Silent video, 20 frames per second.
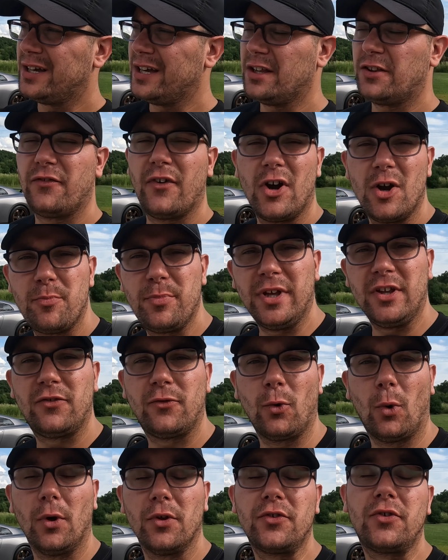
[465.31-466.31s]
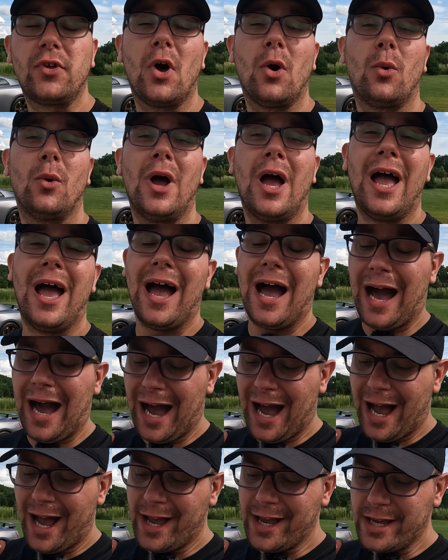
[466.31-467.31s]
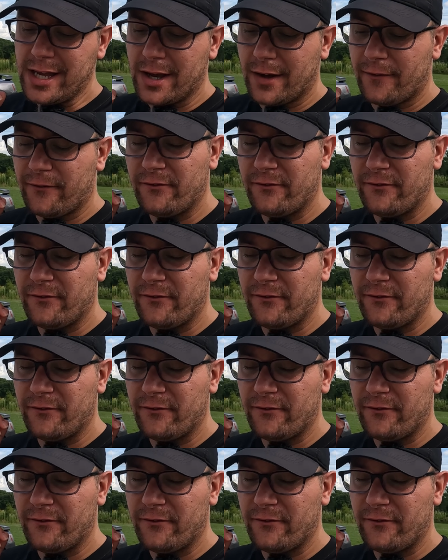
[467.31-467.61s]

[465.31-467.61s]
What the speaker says: it's very peaceful. So I